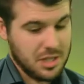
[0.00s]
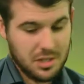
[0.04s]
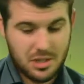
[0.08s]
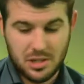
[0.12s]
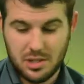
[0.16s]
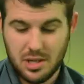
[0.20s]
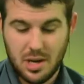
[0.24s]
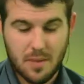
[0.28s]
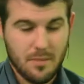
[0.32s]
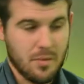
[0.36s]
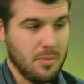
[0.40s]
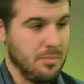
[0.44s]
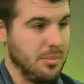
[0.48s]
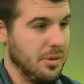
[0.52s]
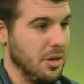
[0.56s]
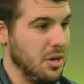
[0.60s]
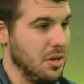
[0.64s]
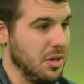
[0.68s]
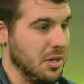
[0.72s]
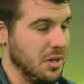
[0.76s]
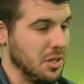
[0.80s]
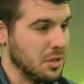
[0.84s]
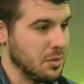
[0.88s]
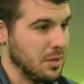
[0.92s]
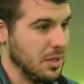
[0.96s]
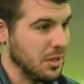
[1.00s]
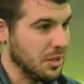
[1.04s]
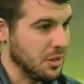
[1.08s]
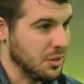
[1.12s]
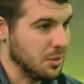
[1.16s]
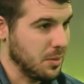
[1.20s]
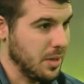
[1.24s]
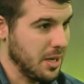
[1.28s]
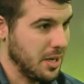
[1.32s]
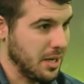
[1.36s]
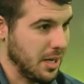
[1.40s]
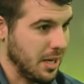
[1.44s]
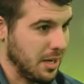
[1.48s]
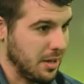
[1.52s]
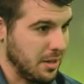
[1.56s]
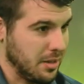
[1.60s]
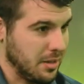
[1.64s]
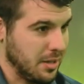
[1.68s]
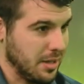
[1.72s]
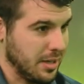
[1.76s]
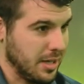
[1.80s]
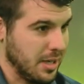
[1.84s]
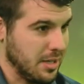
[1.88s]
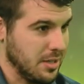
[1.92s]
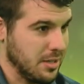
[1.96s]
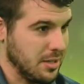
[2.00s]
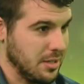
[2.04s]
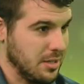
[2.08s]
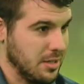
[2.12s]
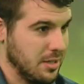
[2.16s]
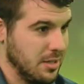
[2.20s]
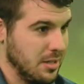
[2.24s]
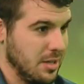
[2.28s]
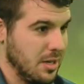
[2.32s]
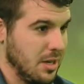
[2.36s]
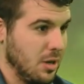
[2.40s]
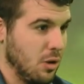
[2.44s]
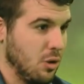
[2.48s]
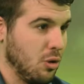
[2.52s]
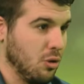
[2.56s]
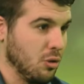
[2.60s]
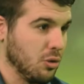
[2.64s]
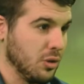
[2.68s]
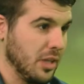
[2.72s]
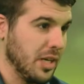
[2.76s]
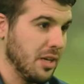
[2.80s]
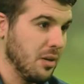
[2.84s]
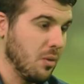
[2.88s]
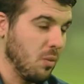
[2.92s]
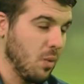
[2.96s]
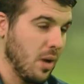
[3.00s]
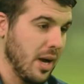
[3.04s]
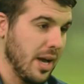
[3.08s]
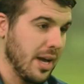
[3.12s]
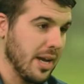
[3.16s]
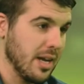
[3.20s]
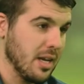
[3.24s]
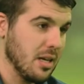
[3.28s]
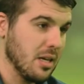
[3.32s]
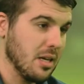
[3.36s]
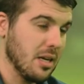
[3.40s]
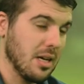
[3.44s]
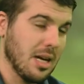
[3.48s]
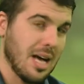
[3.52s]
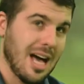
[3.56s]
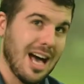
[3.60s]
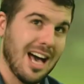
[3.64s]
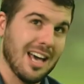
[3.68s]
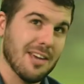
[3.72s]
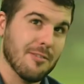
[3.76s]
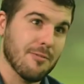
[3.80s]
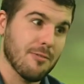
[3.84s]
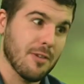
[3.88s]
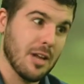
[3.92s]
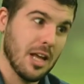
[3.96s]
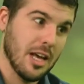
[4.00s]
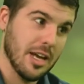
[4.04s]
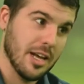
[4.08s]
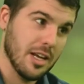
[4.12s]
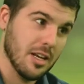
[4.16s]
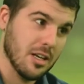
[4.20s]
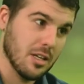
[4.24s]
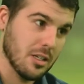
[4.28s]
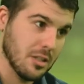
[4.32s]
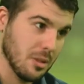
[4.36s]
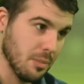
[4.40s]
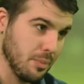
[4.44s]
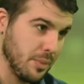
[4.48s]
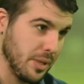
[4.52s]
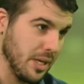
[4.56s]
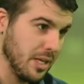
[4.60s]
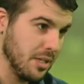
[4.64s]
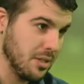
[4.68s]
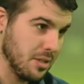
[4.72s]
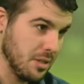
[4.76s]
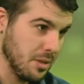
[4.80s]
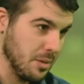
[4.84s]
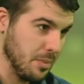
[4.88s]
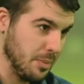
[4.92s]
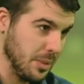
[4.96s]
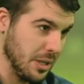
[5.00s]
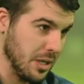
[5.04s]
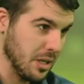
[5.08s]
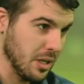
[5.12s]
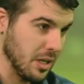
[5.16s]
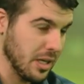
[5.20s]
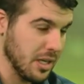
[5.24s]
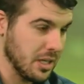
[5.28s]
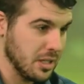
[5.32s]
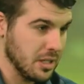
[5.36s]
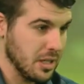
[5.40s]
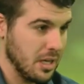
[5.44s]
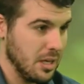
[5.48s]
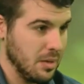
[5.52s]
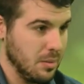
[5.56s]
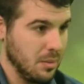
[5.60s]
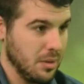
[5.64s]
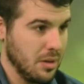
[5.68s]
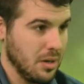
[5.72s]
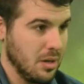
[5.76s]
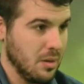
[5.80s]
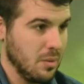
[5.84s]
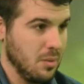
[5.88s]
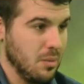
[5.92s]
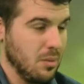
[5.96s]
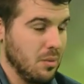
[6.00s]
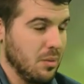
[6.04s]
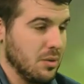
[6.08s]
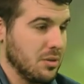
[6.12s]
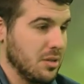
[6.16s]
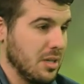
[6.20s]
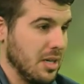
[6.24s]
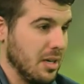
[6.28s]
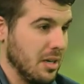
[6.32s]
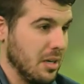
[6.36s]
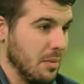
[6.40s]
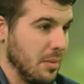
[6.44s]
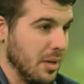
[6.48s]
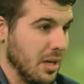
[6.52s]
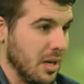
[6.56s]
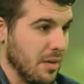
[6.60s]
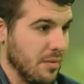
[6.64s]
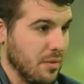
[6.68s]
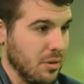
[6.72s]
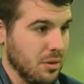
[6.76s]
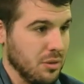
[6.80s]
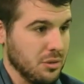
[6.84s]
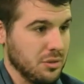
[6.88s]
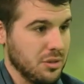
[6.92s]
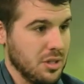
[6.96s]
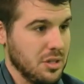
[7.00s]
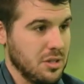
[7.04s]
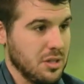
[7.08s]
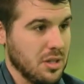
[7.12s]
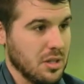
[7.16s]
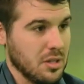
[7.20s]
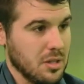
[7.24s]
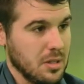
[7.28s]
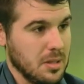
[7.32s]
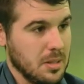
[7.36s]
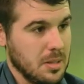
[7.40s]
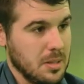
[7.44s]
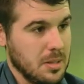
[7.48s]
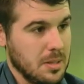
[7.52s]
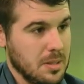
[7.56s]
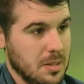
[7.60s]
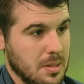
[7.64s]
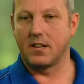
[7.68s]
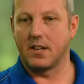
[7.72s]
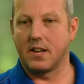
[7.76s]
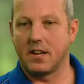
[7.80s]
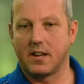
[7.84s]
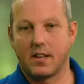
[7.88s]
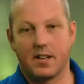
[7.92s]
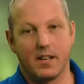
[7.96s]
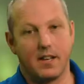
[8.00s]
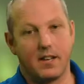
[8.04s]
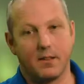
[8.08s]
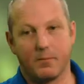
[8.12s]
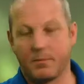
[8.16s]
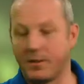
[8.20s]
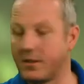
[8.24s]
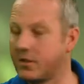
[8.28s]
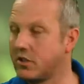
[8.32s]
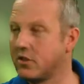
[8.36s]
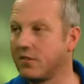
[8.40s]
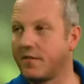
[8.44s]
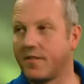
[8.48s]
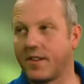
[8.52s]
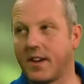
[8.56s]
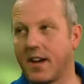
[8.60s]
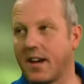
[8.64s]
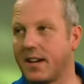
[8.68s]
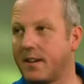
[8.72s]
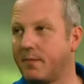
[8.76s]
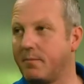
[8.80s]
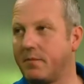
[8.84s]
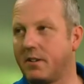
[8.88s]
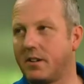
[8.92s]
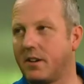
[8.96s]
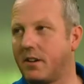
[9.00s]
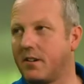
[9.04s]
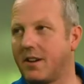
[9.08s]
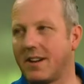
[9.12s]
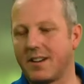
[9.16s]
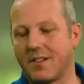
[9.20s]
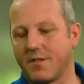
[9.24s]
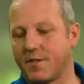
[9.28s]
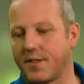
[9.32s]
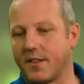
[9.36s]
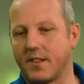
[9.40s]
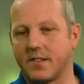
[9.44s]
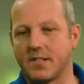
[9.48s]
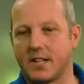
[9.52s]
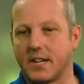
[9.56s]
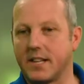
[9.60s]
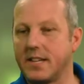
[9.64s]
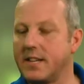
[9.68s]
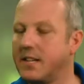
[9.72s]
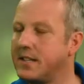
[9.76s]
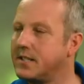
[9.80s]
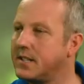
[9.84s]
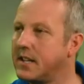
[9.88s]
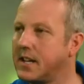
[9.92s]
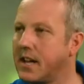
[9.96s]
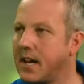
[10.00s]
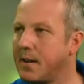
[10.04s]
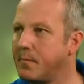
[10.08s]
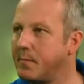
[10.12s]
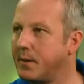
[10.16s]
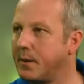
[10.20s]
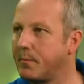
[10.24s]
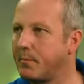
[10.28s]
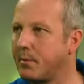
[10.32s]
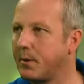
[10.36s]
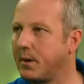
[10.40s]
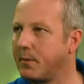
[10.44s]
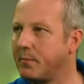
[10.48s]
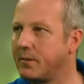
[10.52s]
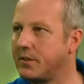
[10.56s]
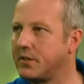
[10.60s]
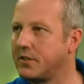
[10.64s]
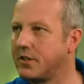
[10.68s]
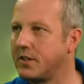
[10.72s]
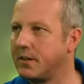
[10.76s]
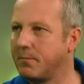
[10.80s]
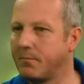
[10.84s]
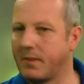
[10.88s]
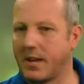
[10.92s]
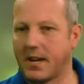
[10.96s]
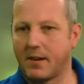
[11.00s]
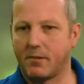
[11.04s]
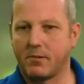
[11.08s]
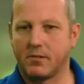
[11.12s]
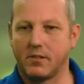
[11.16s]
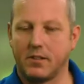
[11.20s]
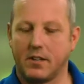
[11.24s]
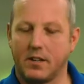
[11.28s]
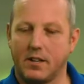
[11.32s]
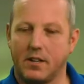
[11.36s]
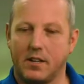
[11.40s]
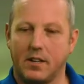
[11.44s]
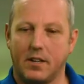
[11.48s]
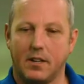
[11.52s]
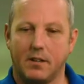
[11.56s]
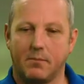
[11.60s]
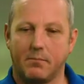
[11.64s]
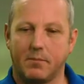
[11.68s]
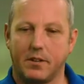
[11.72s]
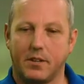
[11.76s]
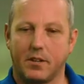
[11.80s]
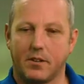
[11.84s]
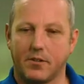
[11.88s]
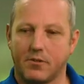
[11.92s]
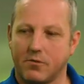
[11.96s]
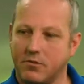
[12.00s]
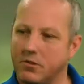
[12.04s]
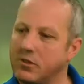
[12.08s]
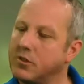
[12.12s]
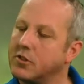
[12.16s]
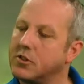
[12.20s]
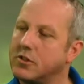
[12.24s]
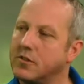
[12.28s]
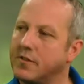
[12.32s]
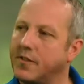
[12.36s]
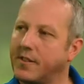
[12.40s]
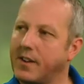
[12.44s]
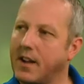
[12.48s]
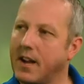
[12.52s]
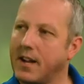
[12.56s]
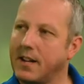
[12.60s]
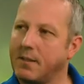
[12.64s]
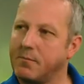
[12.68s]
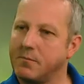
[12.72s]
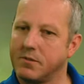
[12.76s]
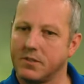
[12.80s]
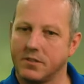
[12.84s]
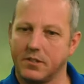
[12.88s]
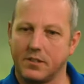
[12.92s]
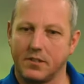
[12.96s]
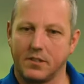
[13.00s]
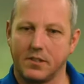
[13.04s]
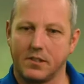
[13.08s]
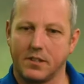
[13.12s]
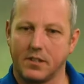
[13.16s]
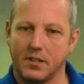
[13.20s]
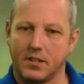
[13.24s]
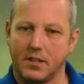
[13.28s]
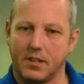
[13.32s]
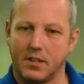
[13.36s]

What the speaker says: is the same for Burnley as well this weekend against Hull. In a way, high flying compared to the Burnley. What's that going to be like for Hull City? It'll be a tough game. I don't think there's any easy game in the Premiership now. They're all tough games, and